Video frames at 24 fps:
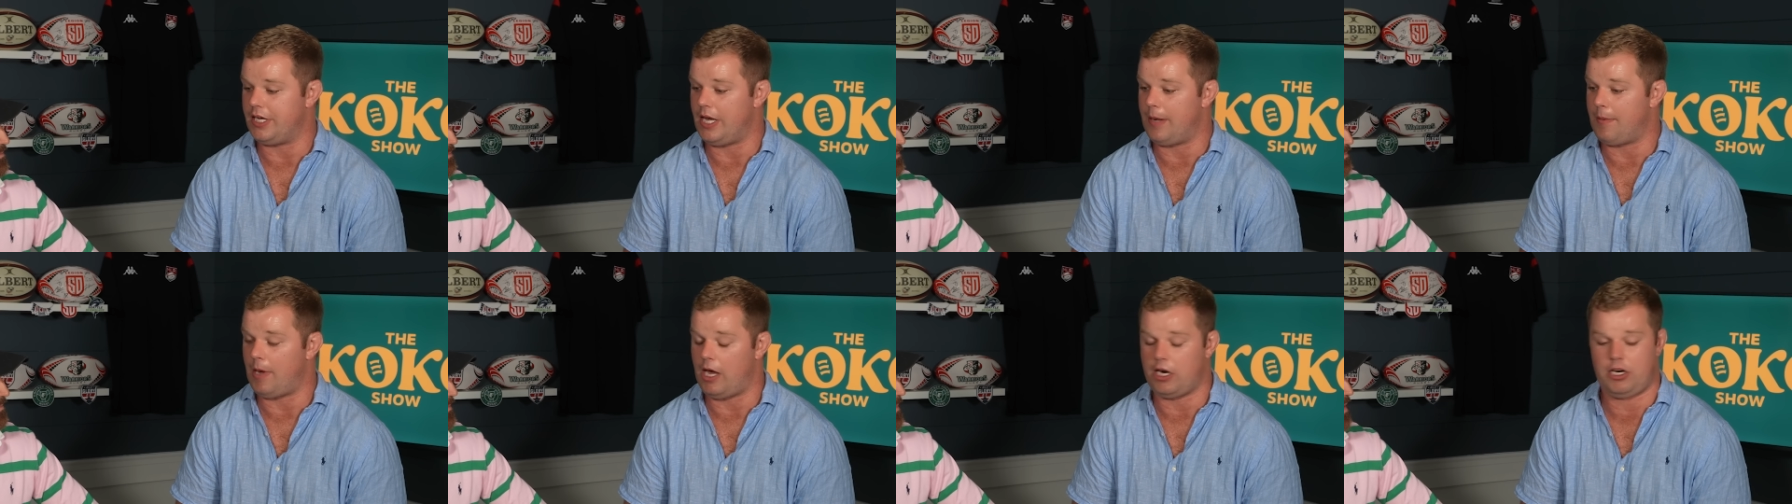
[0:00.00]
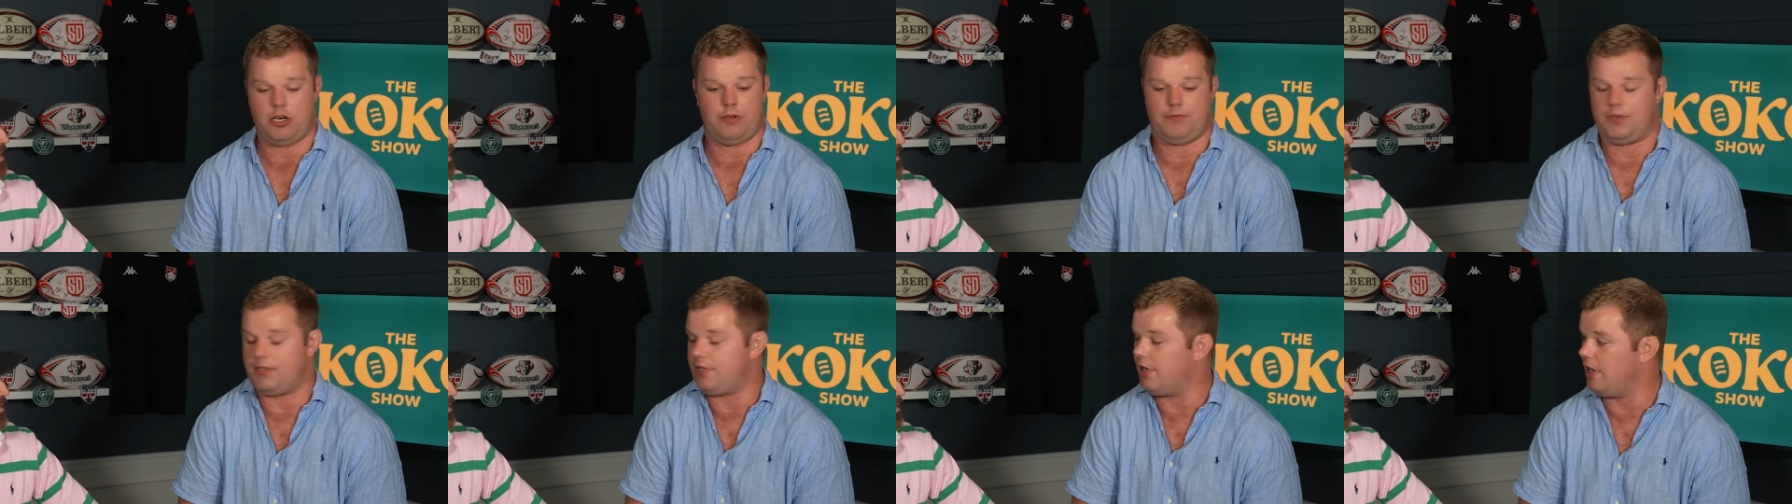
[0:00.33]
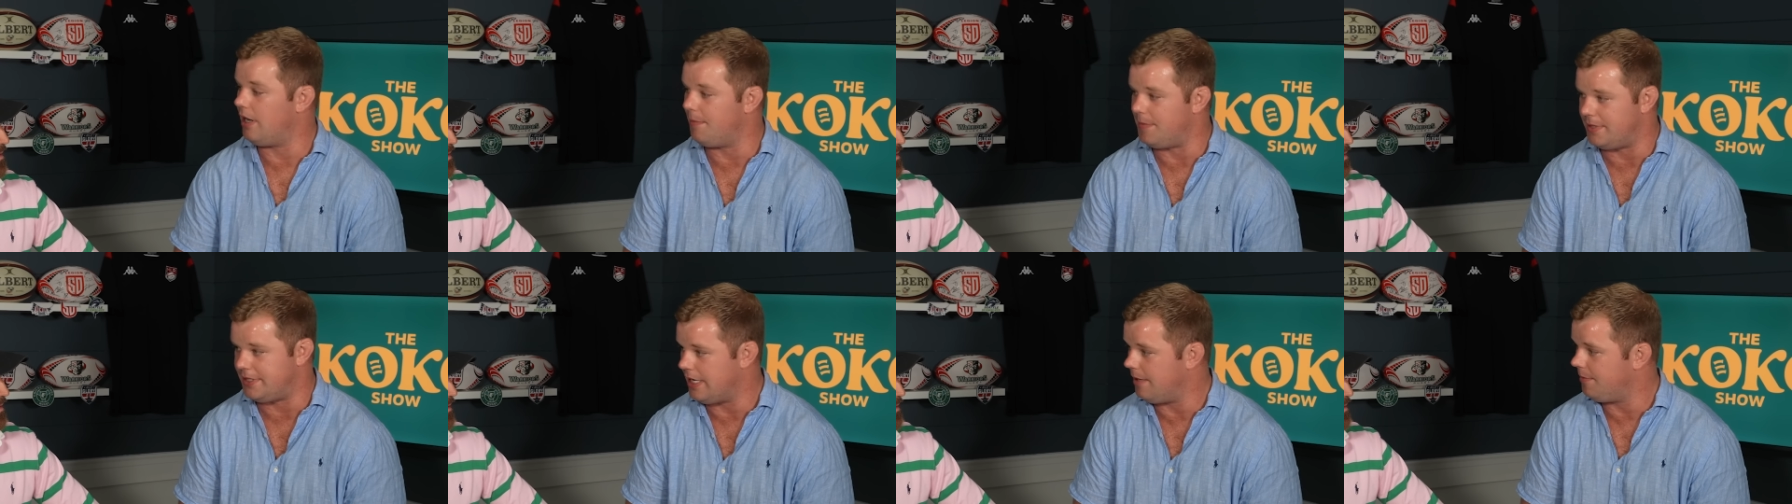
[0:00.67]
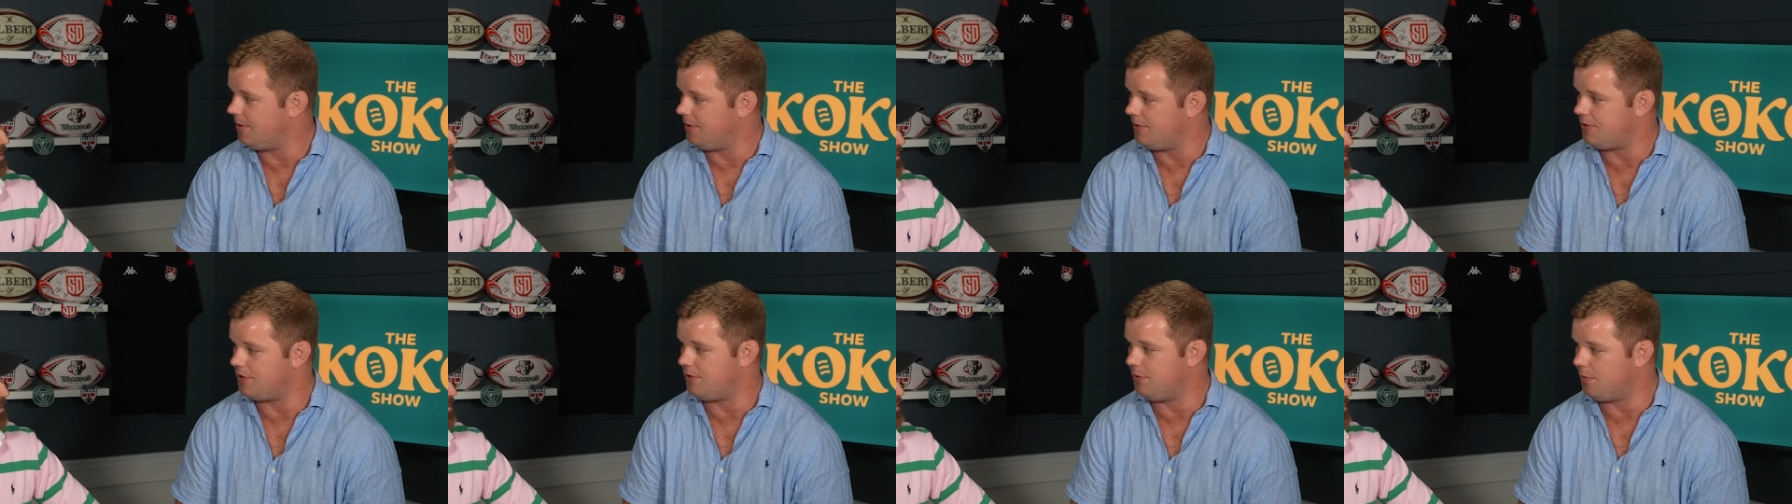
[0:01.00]
um, I don't know if it's a high
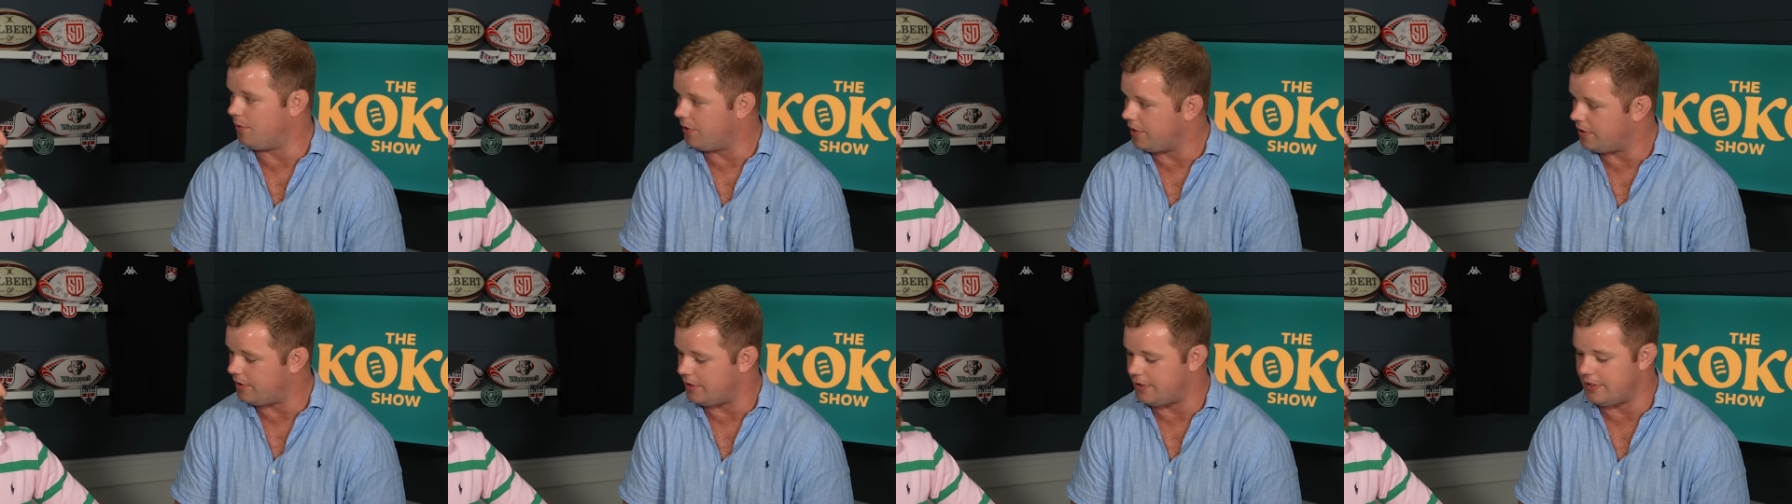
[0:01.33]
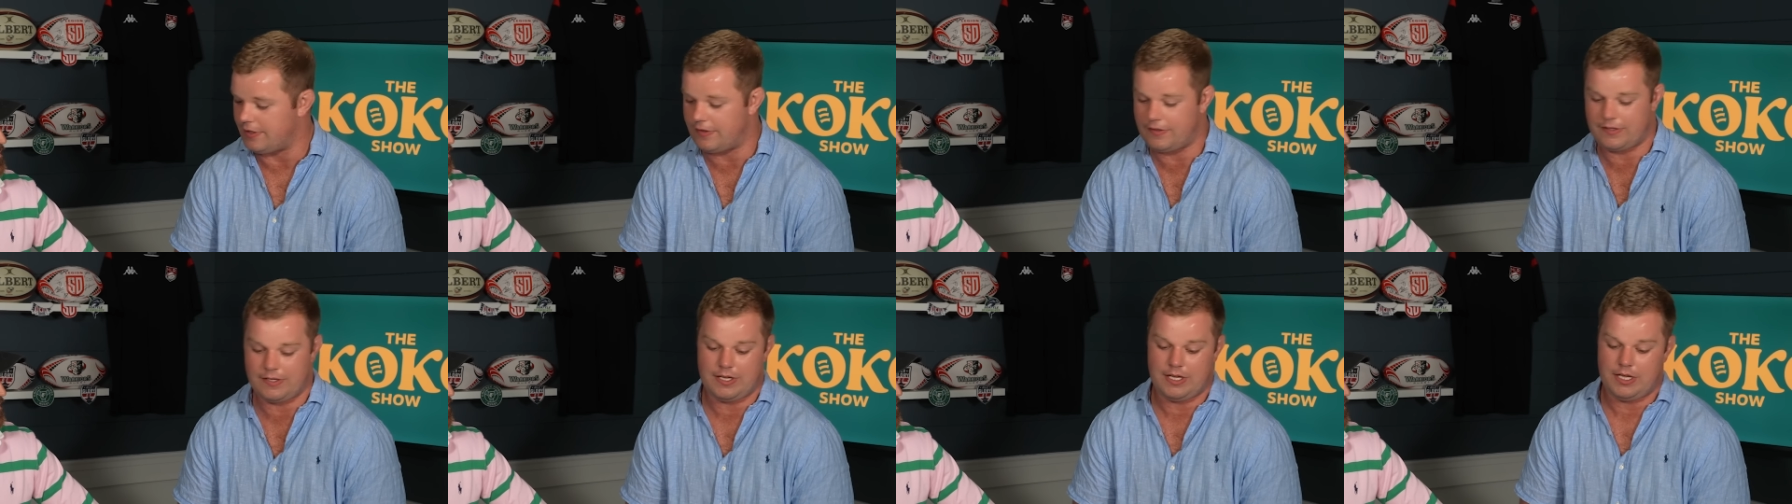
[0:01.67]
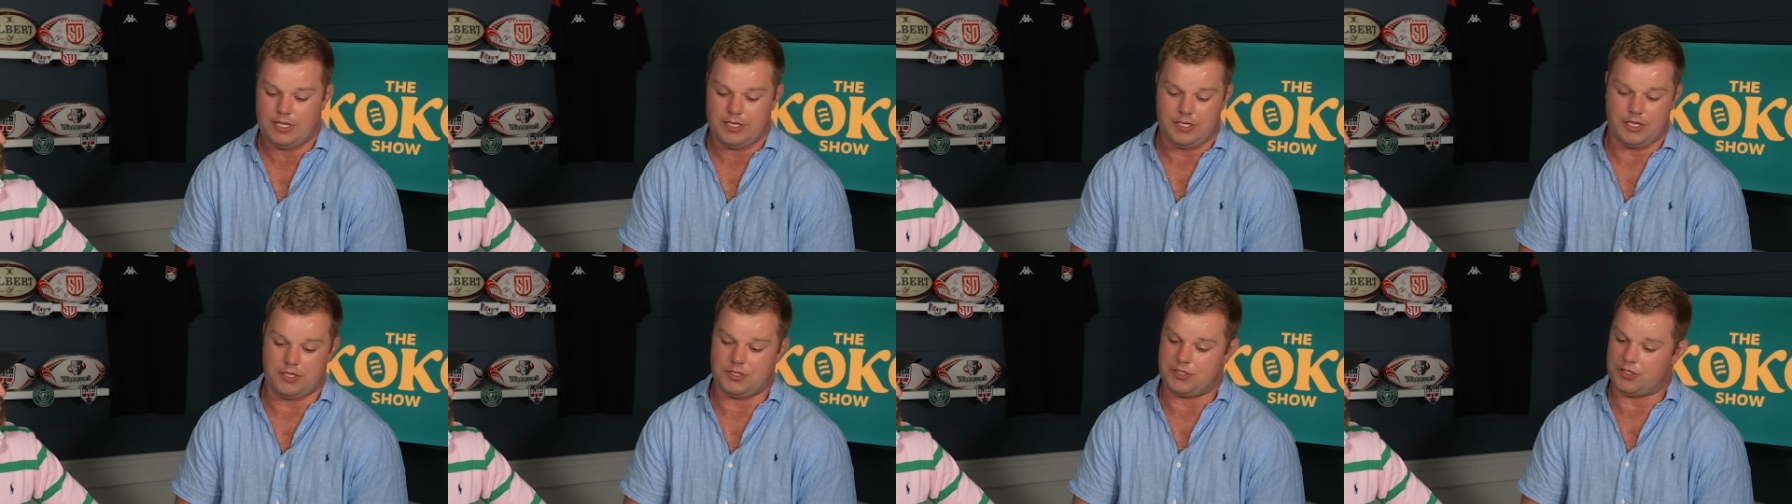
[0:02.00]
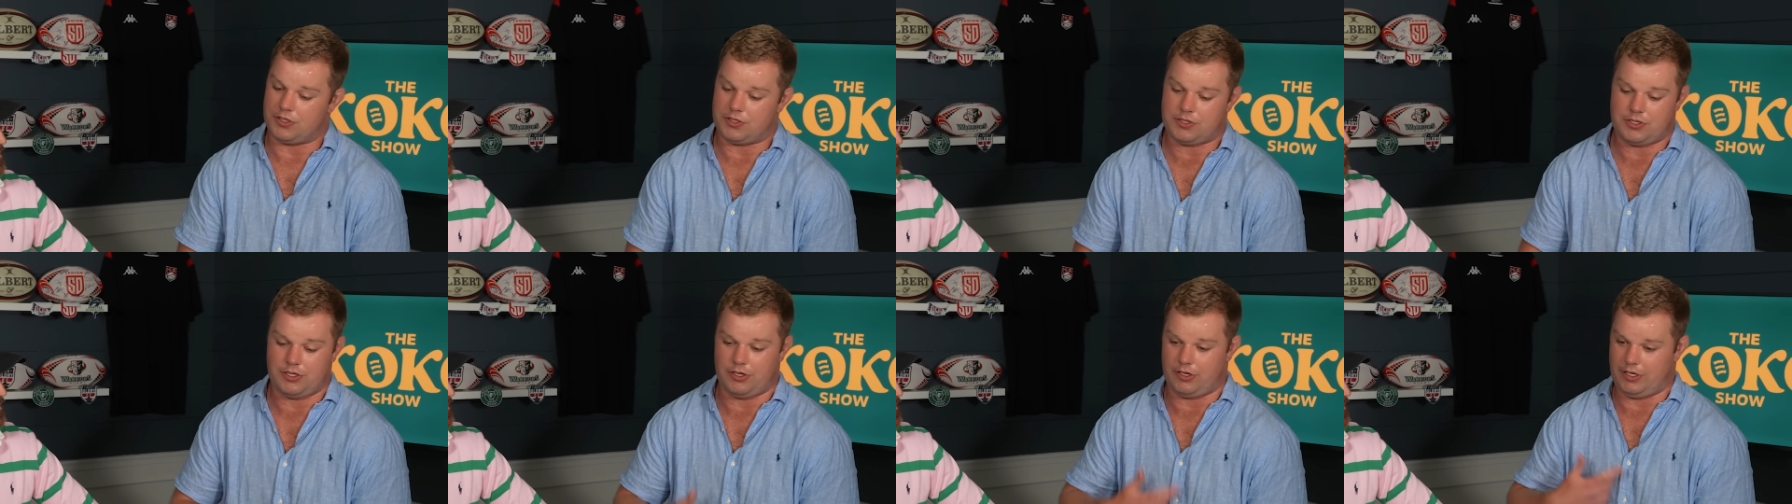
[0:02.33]
metabolism or what it is, you
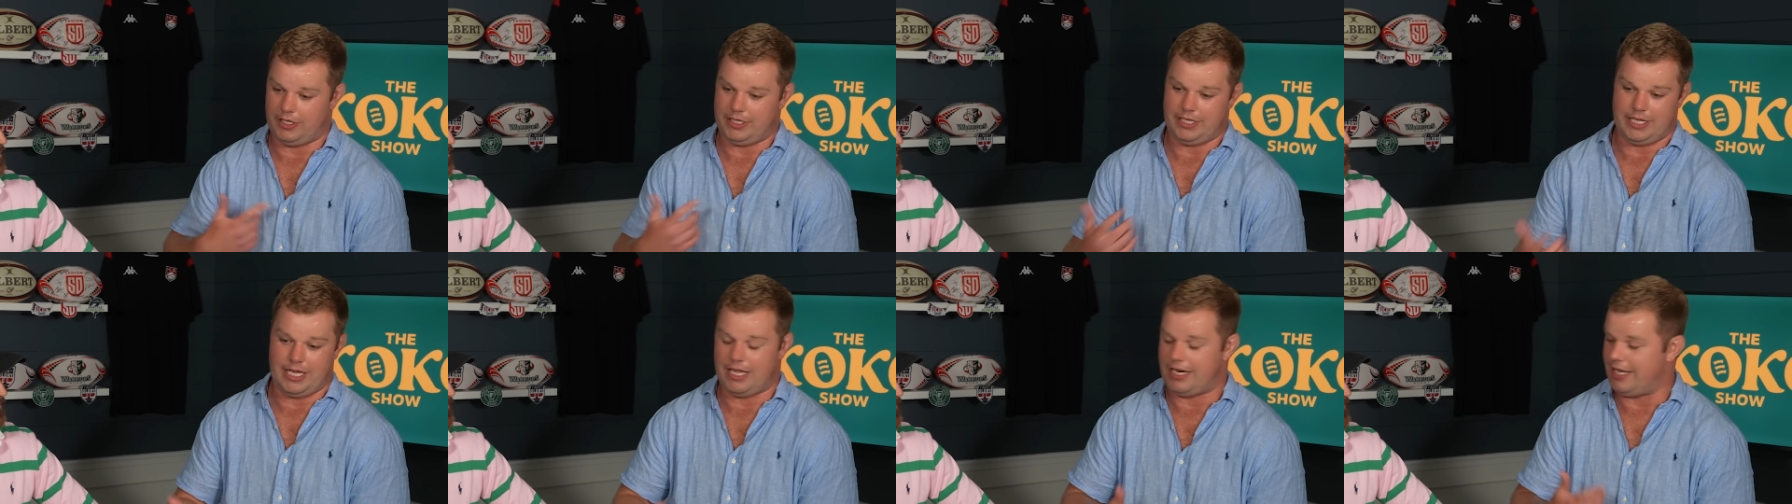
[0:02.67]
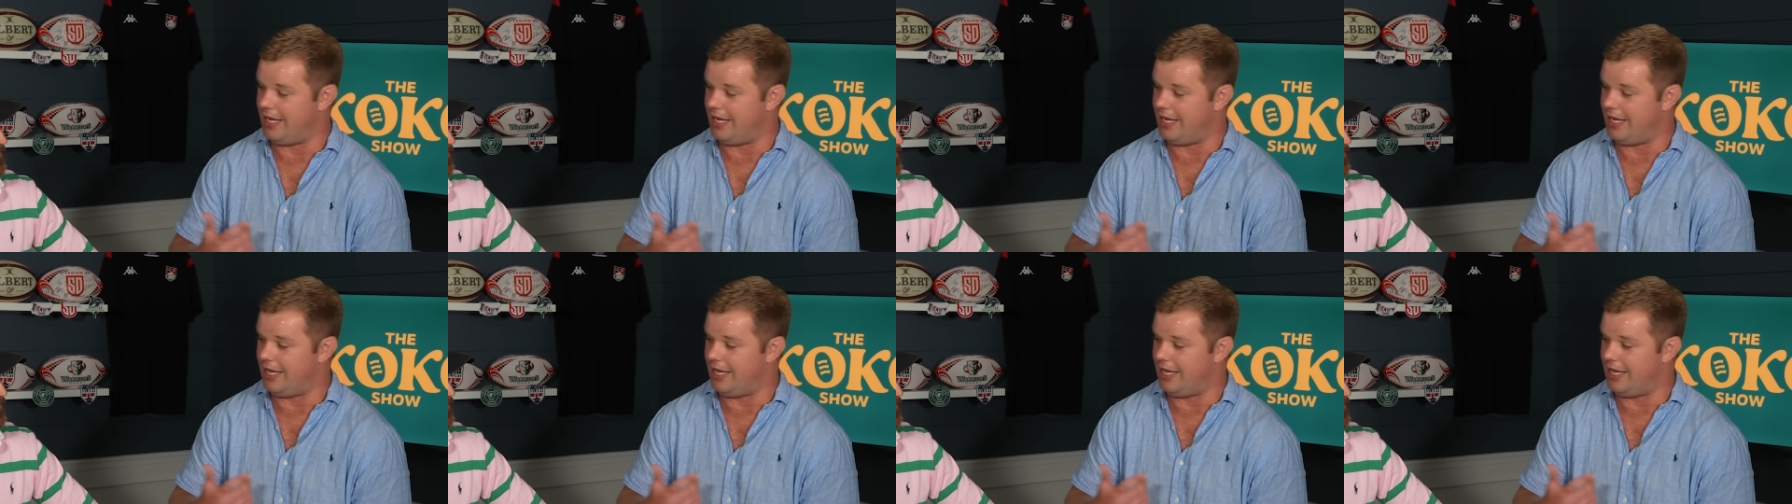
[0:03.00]
just got to get